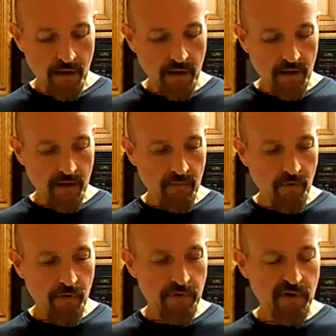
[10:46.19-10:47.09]

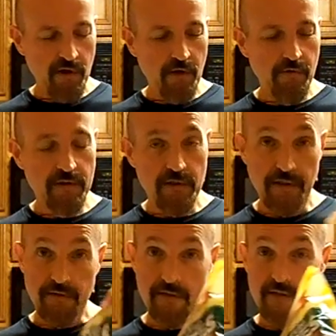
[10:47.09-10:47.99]
Or you can always
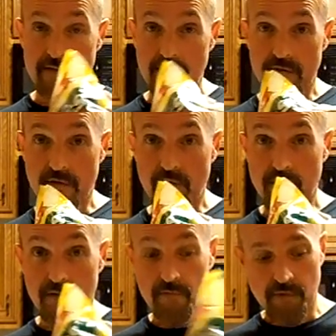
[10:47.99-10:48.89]
take these and soak
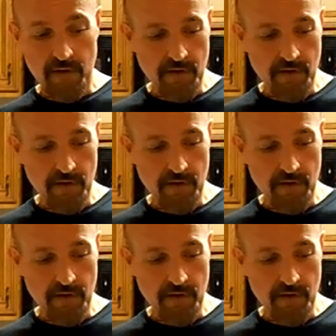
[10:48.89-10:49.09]
them